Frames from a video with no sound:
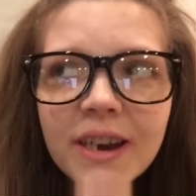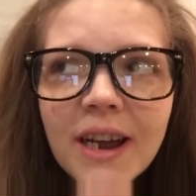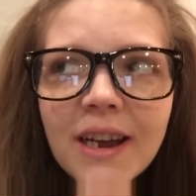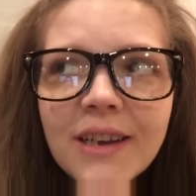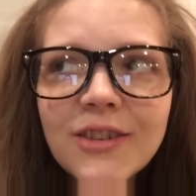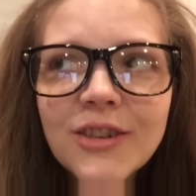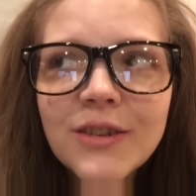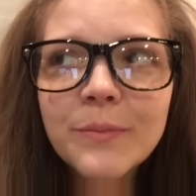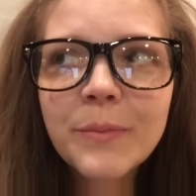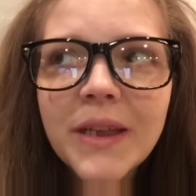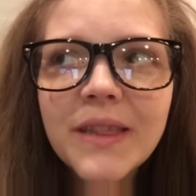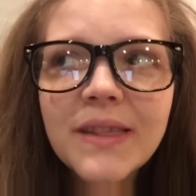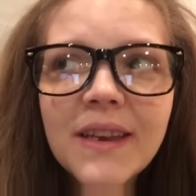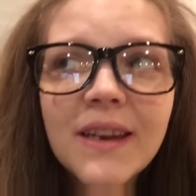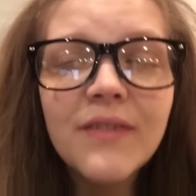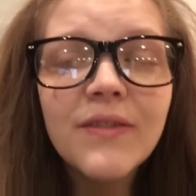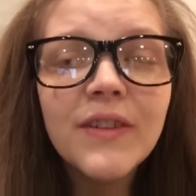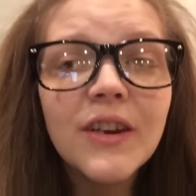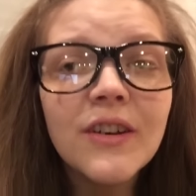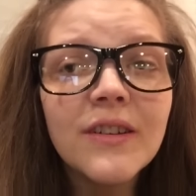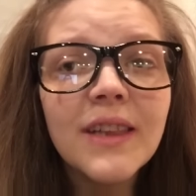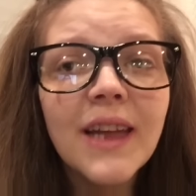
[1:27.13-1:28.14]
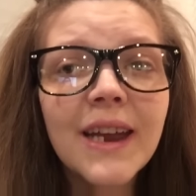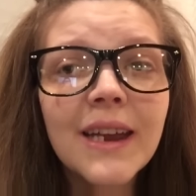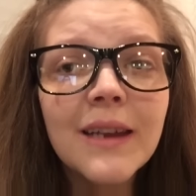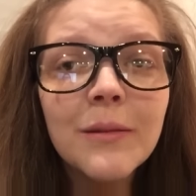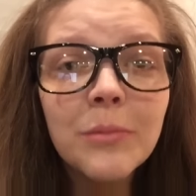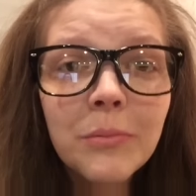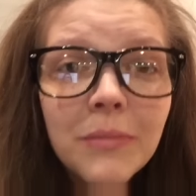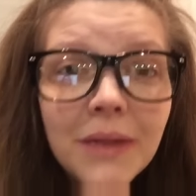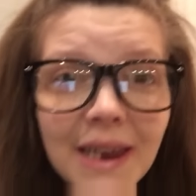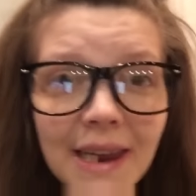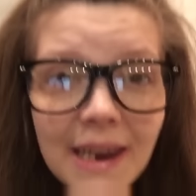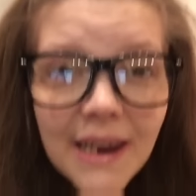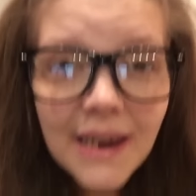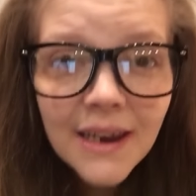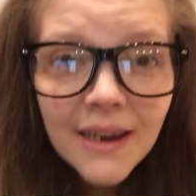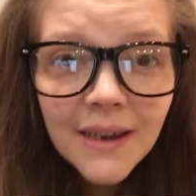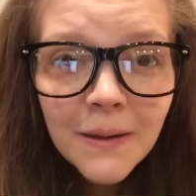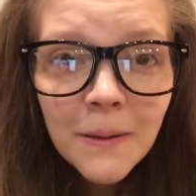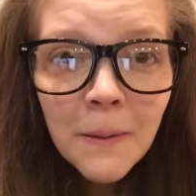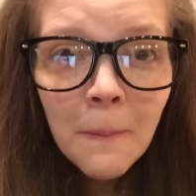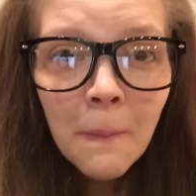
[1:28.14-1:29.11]
I just meant that if you're like
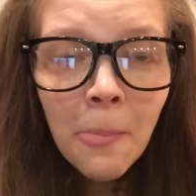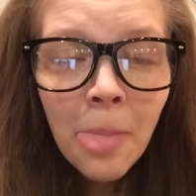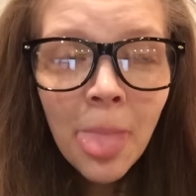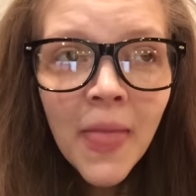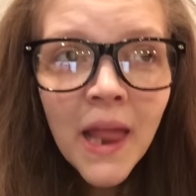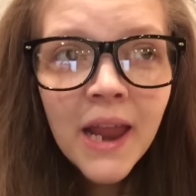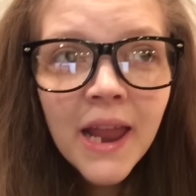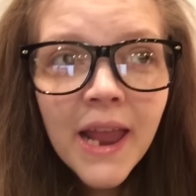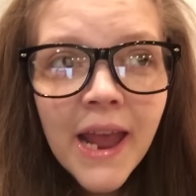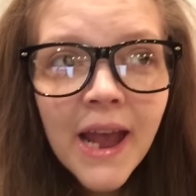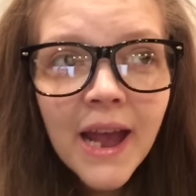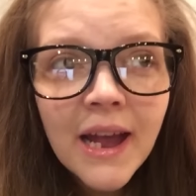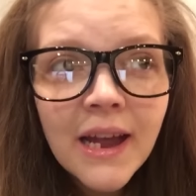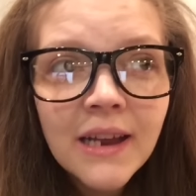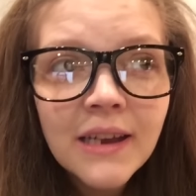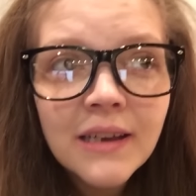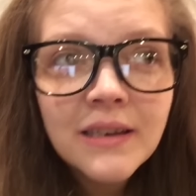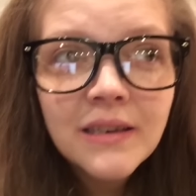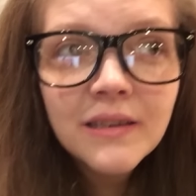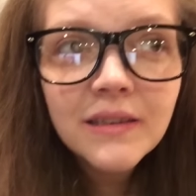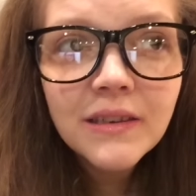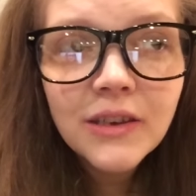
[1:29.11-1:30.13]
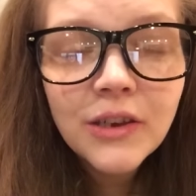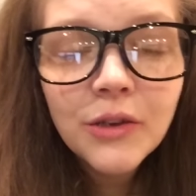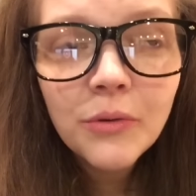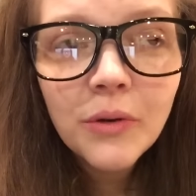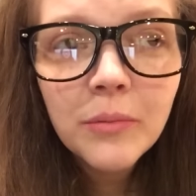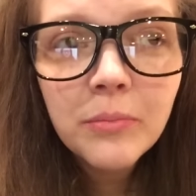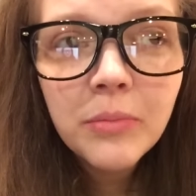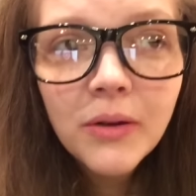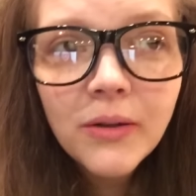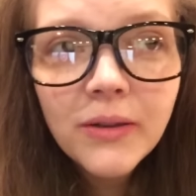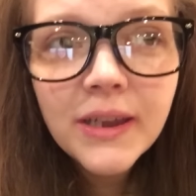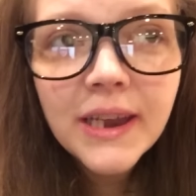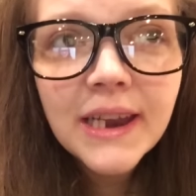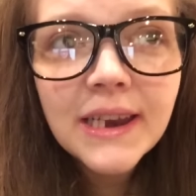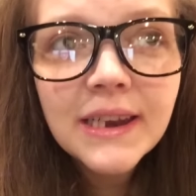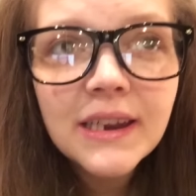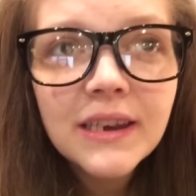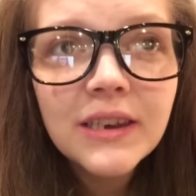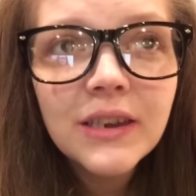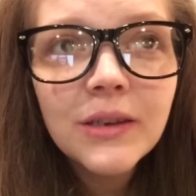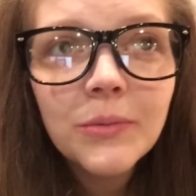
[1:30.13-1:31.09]
me and you were bullied
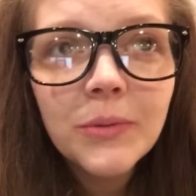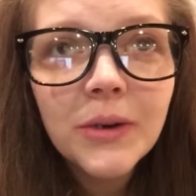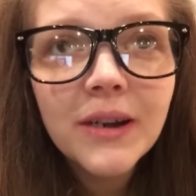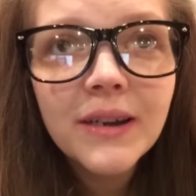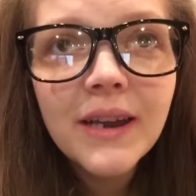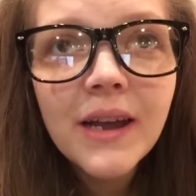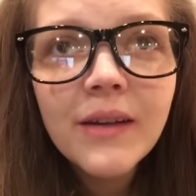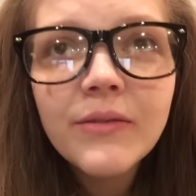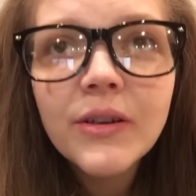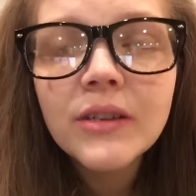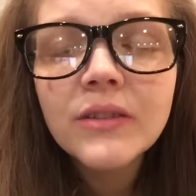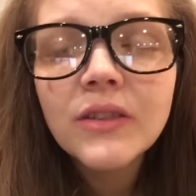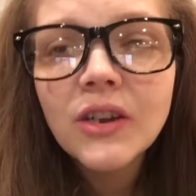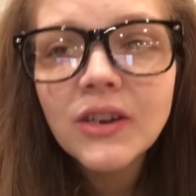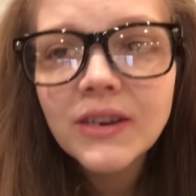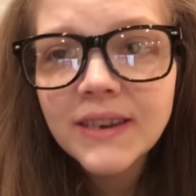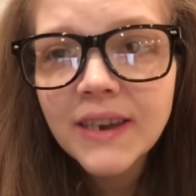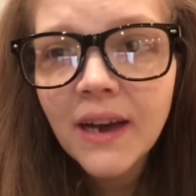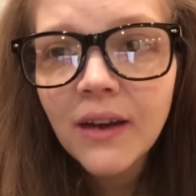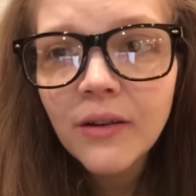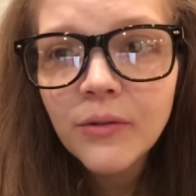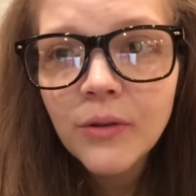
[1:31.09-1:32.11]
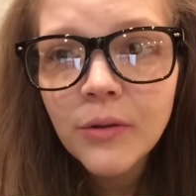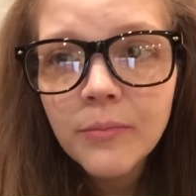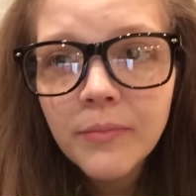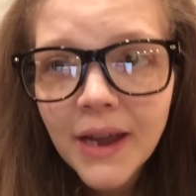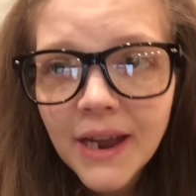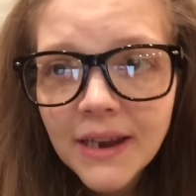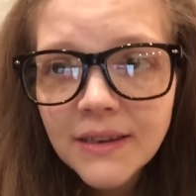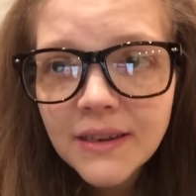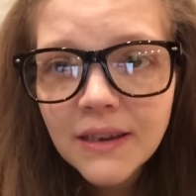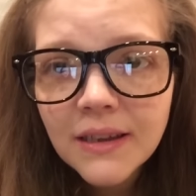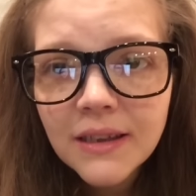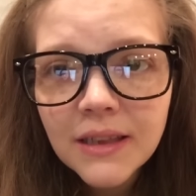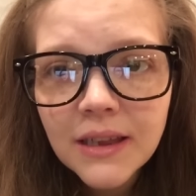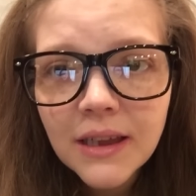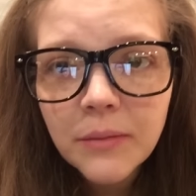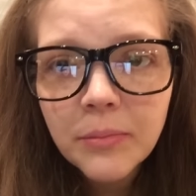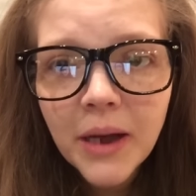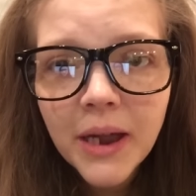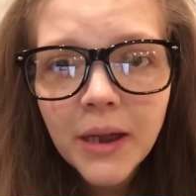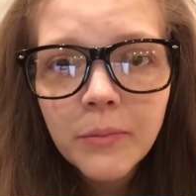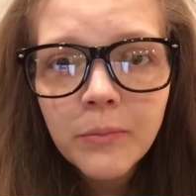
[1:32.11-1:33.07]
and you were never looked at romantically
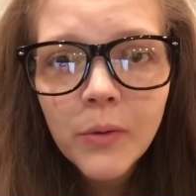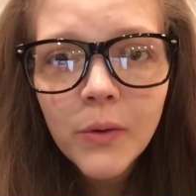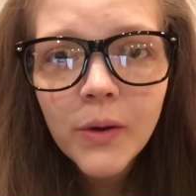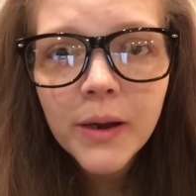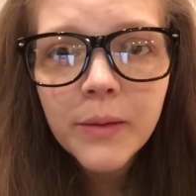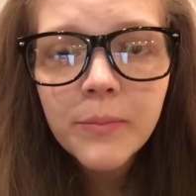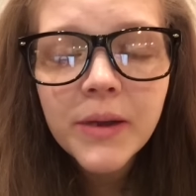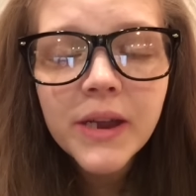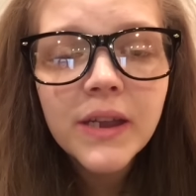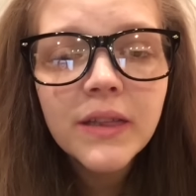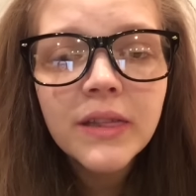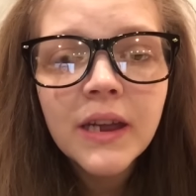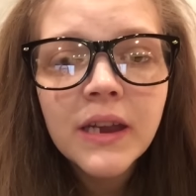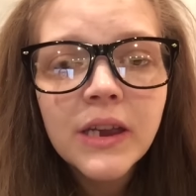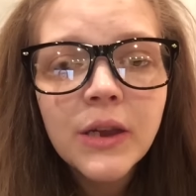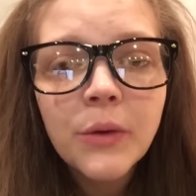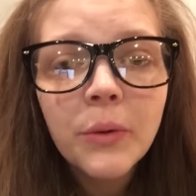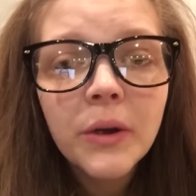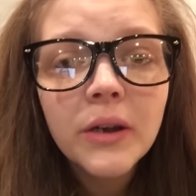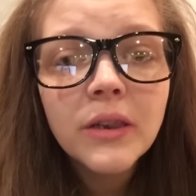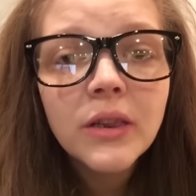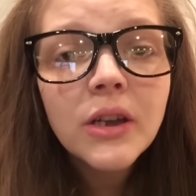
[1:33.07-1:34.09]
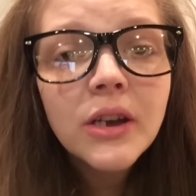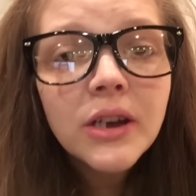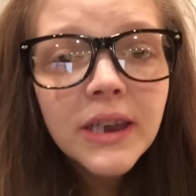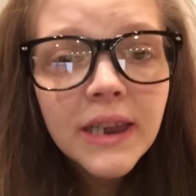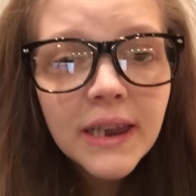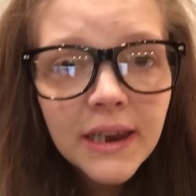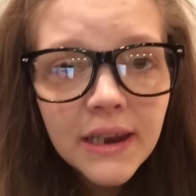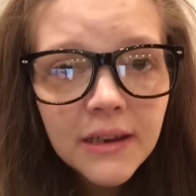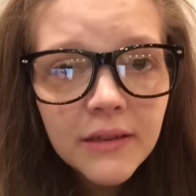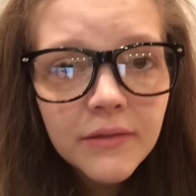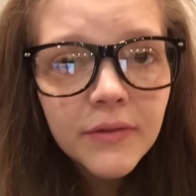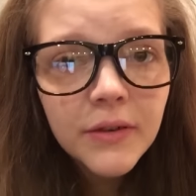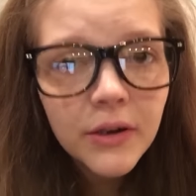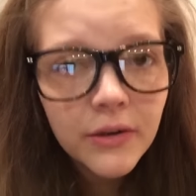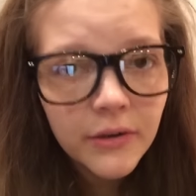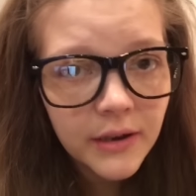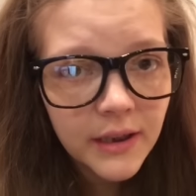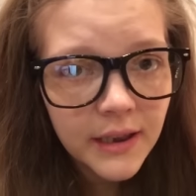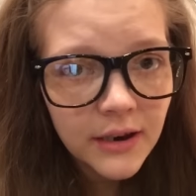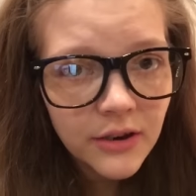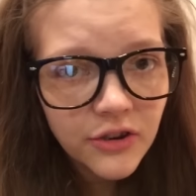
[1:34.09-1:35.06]
by a boy, but that you were looking for a
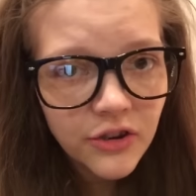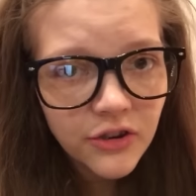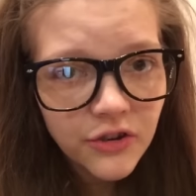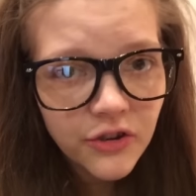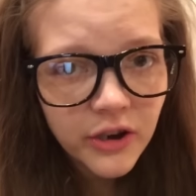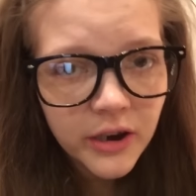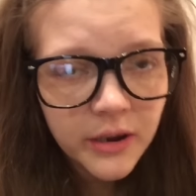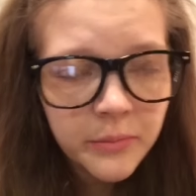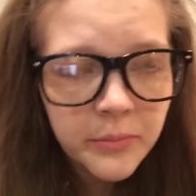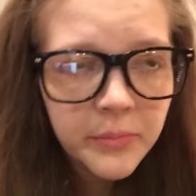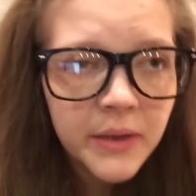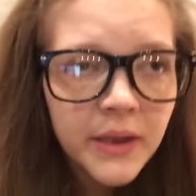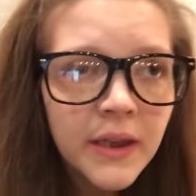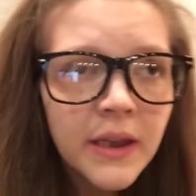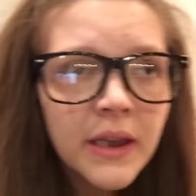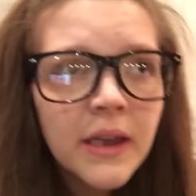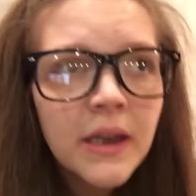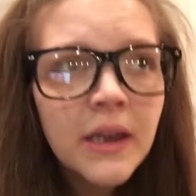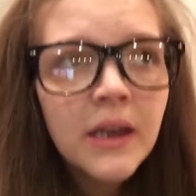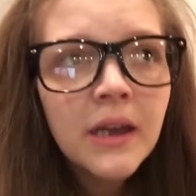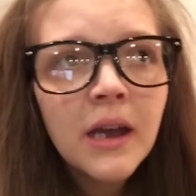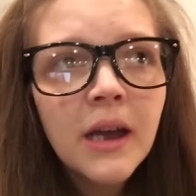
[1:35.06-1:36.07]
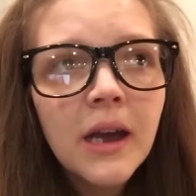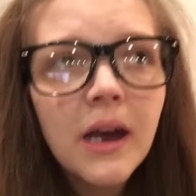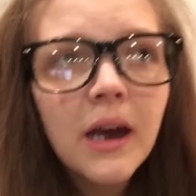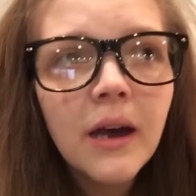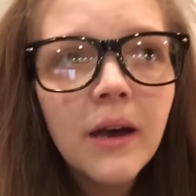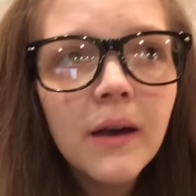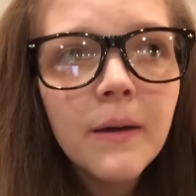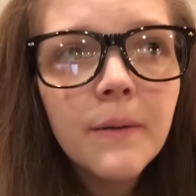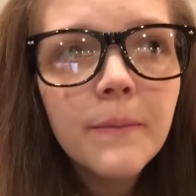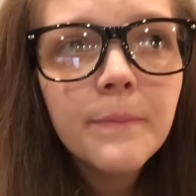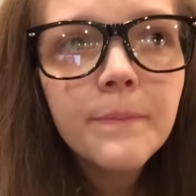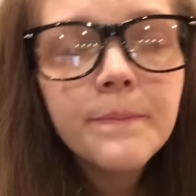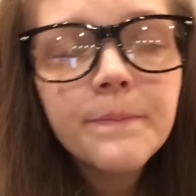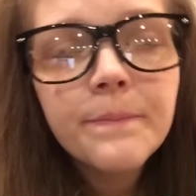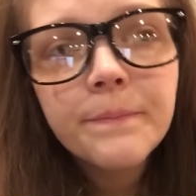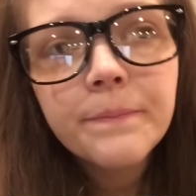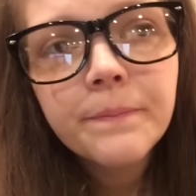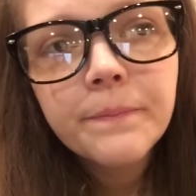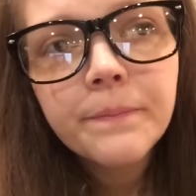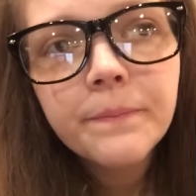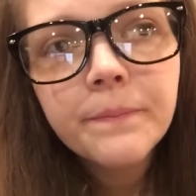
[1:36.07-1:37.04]
relationship, I'm